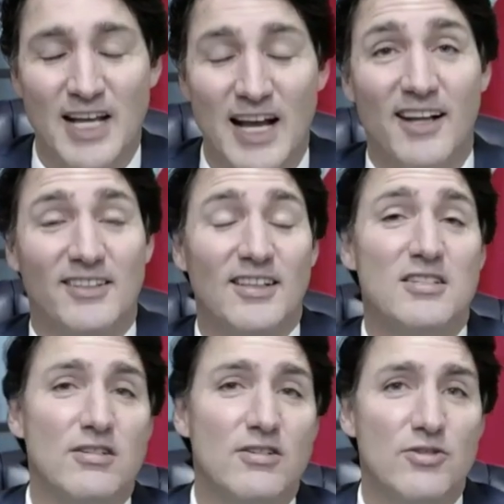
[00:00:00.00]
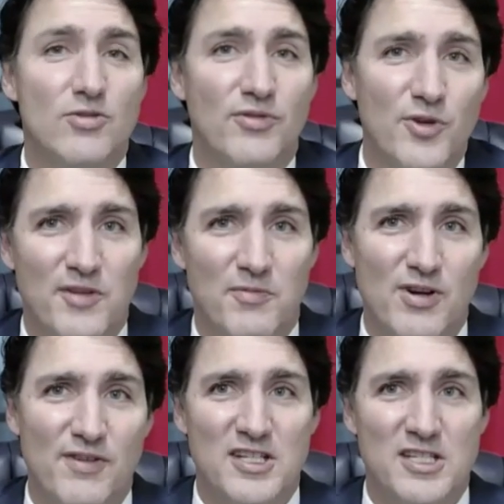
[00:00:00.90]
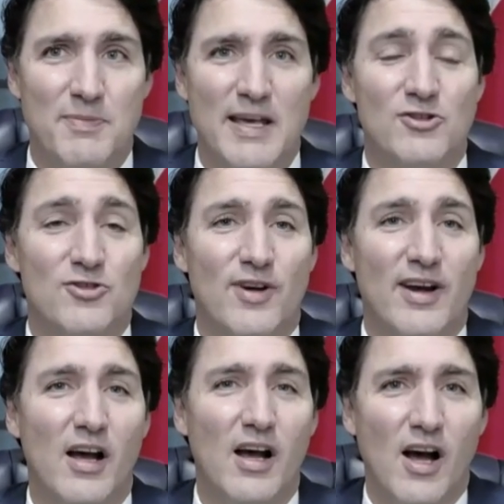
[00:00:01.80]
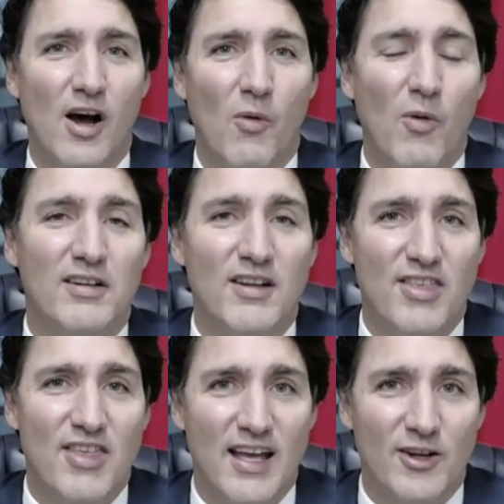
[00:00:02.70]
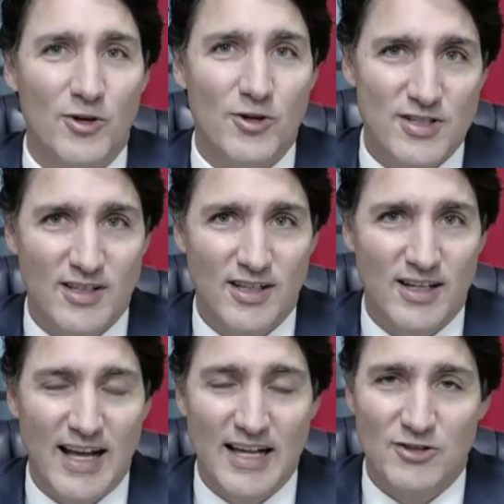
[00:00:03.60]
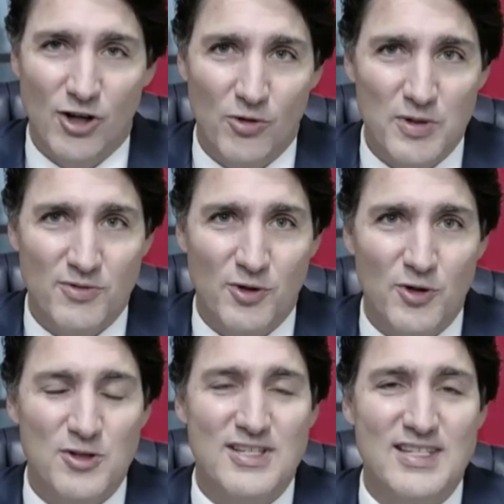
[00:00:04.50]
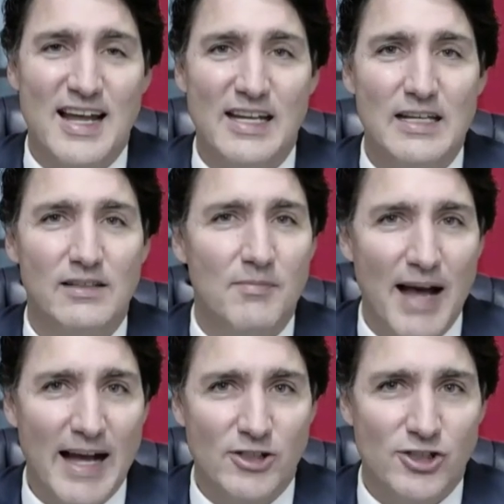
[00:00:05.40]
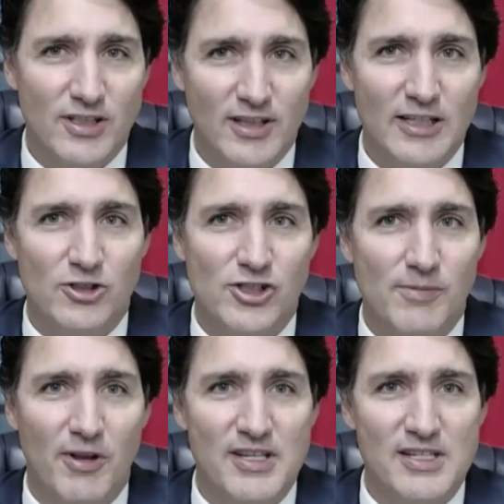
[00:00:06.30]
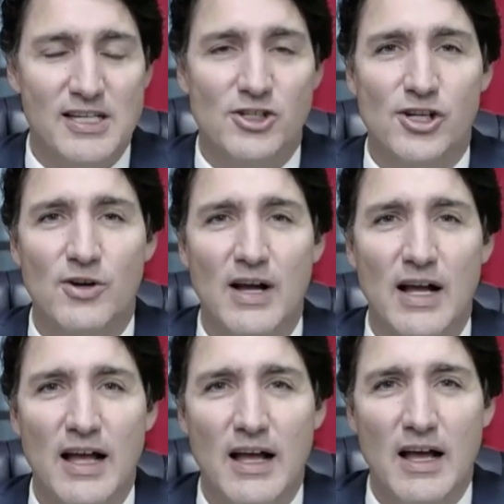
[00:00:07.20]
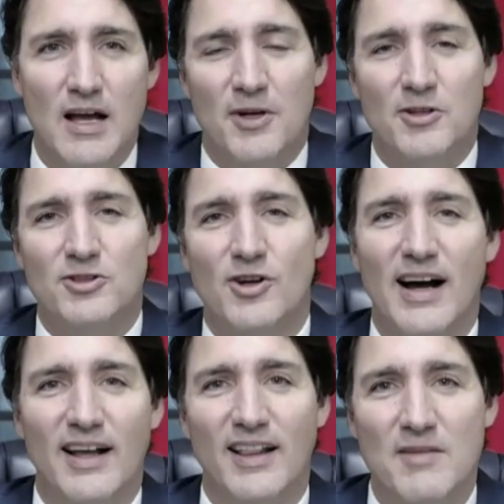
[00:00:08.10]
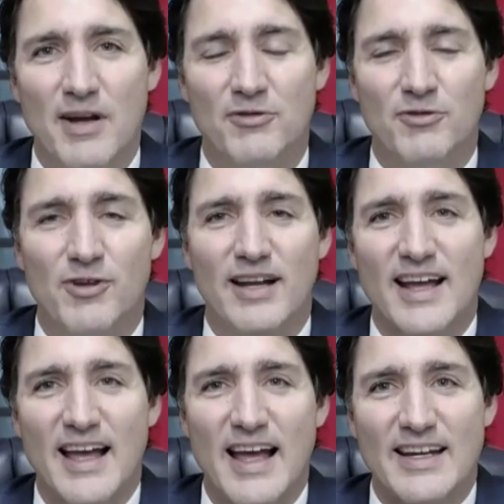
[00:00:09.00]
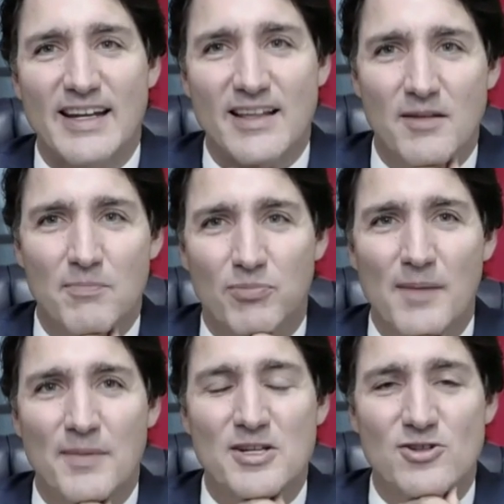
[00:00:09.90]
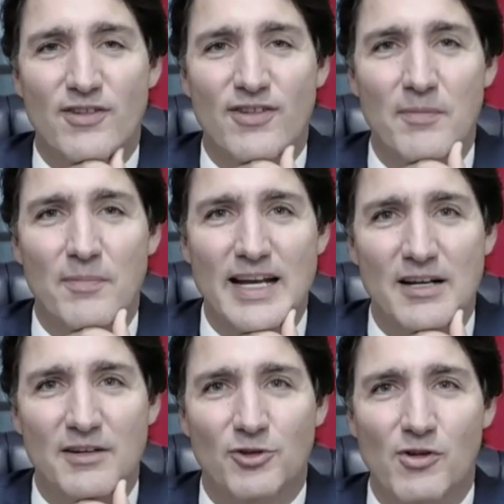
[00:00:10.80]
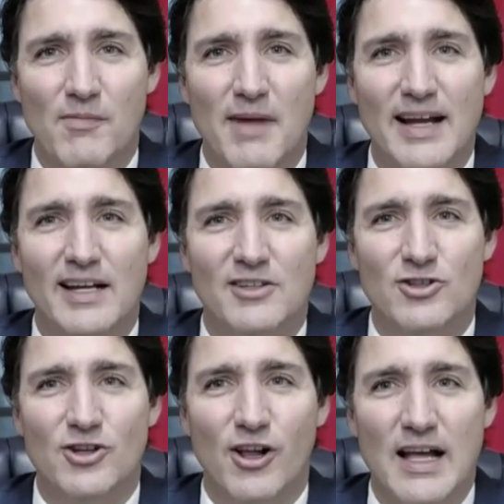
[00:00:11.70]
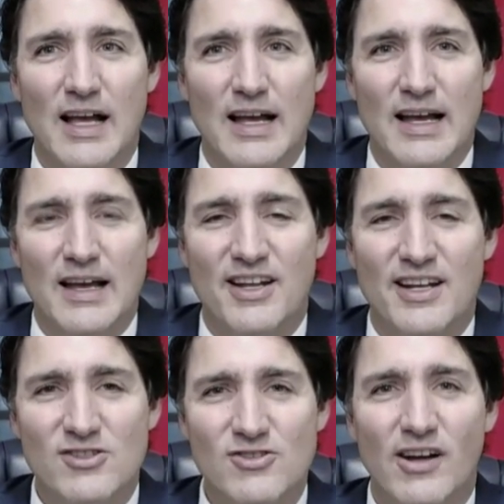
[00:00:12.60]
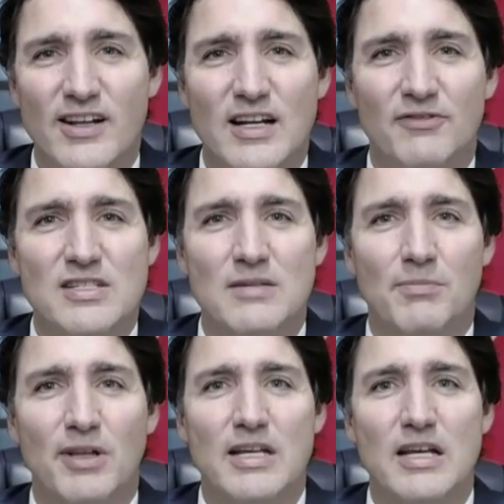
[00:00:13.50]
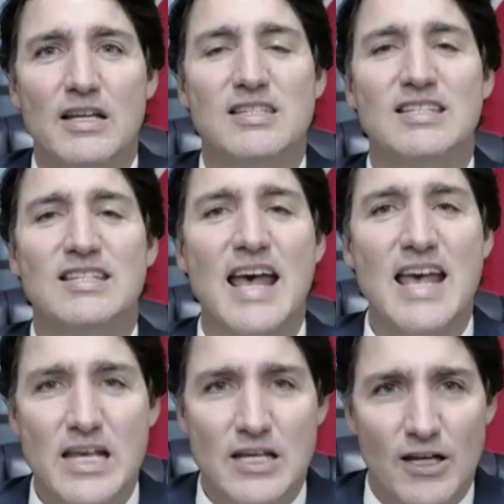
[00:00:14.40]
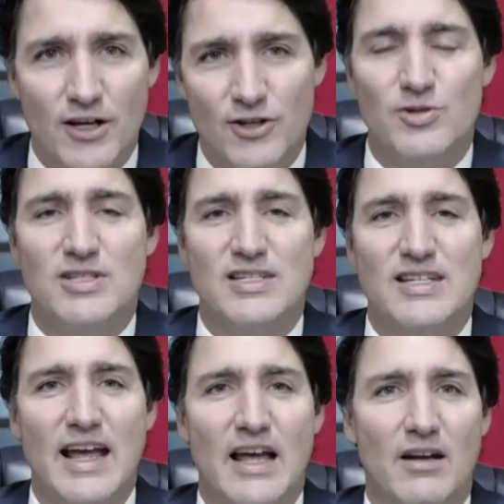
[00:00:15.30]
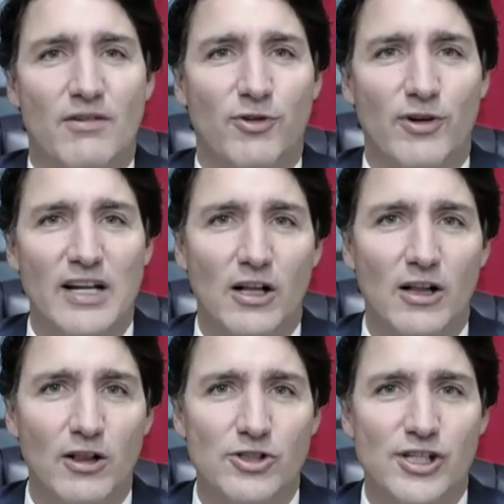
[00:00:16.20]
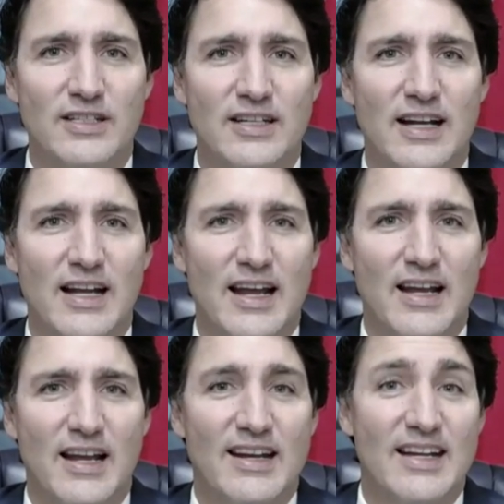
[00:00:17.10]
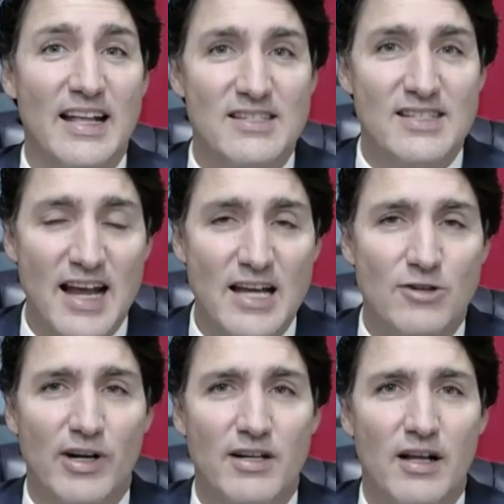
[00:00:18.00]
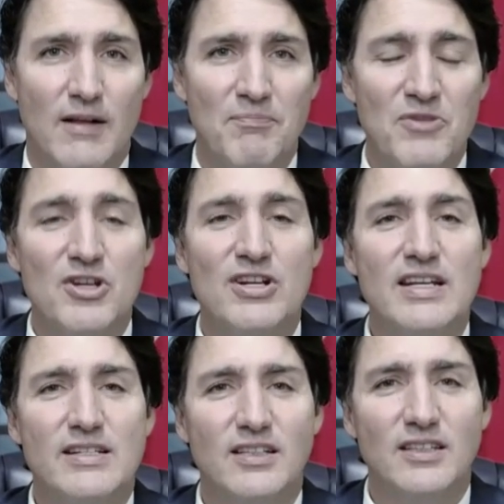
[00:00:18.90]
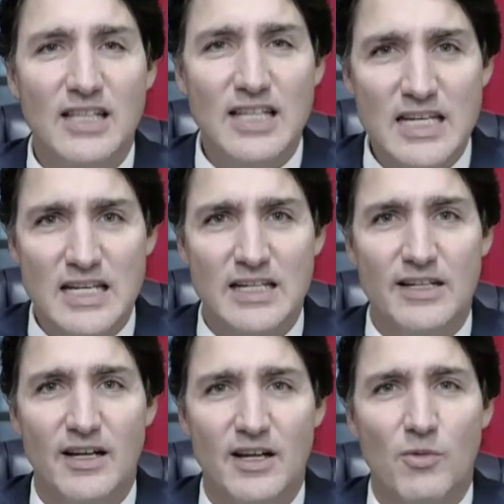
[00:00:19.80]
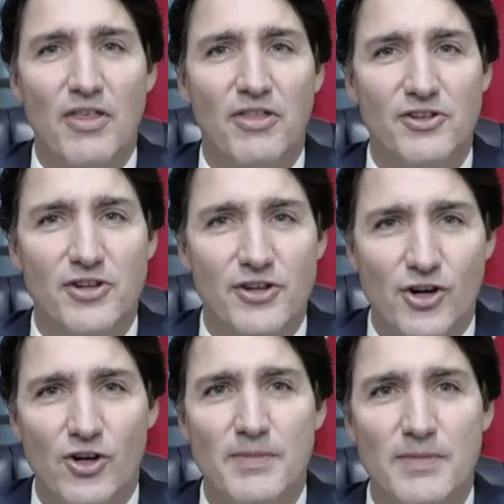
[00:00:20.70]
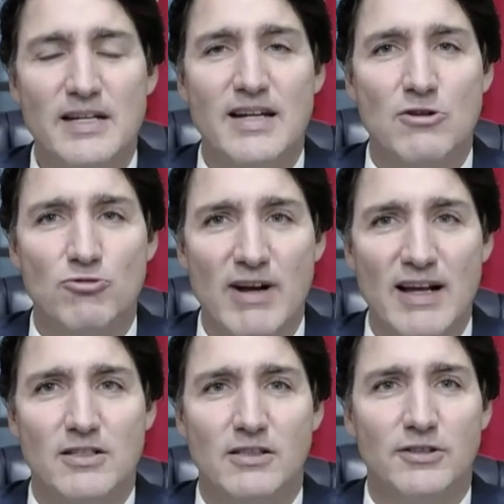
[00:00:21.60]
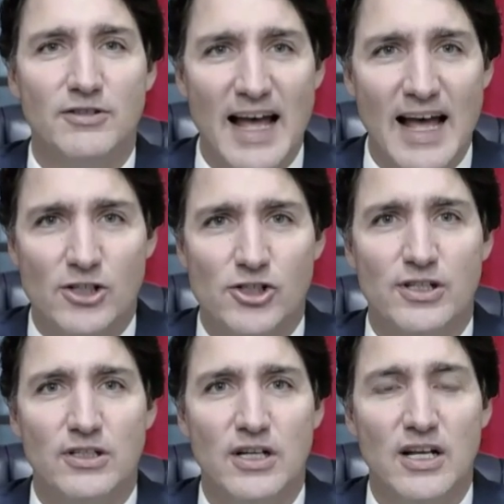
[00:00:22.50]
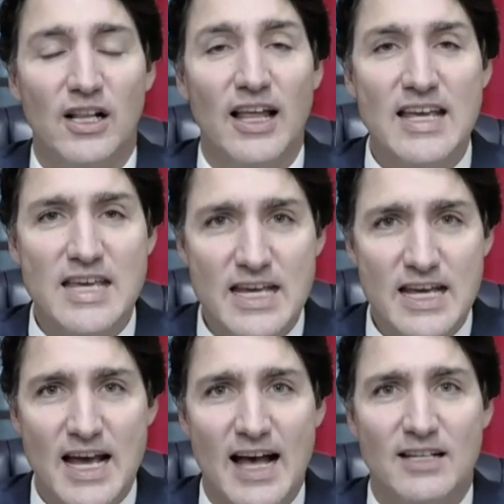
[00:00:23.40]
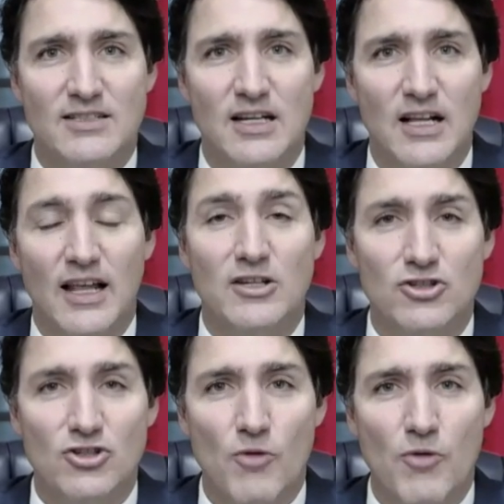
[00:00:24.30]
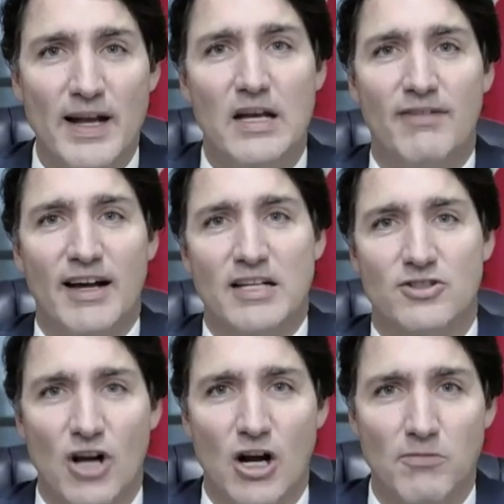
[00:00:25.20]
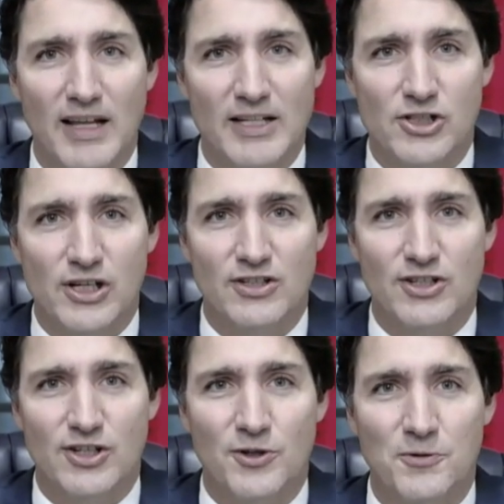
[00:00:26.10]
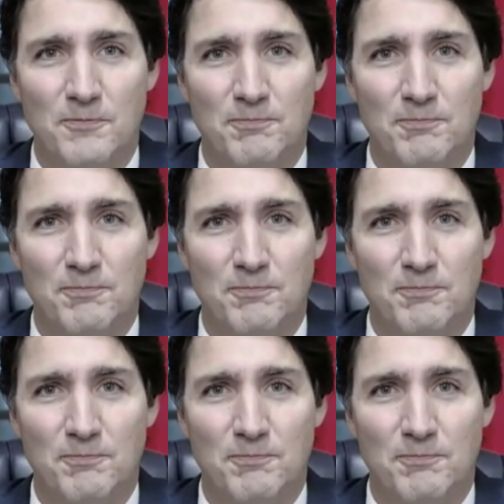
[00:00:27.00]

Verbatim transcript: I got to listen to a few of the previous speakers, so I want to thank Ursula, as always, for her steady, compassionate leadership on this issue, but also highlight my friend Edi, the Prime Minister of Albania, for reminding us all that it's not enough to simply say you stand for inclusion and against hatred. You need to lead with determined and resolute action like he has, like so many of us are pledging to do.